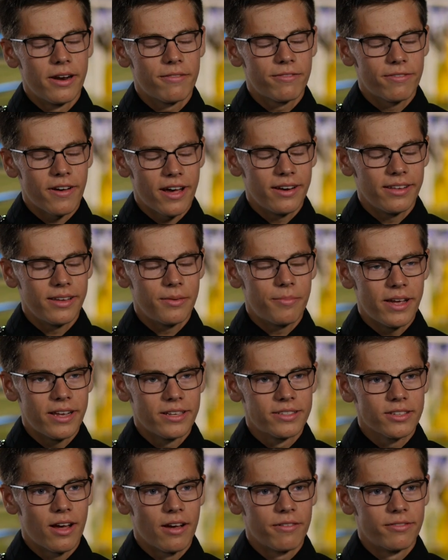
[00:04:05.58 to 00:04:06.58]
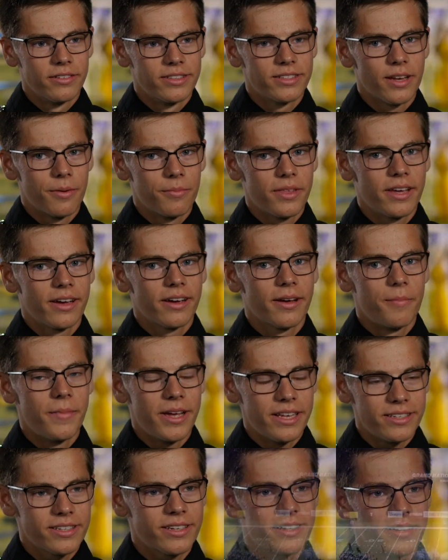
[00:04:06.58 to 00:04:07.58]
it finally pays off in something
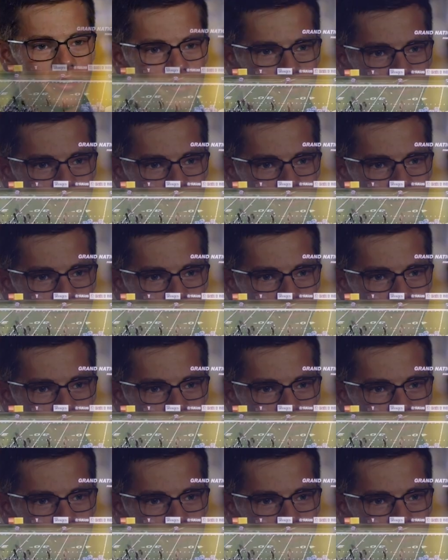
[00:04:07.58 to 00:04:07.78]
amazing.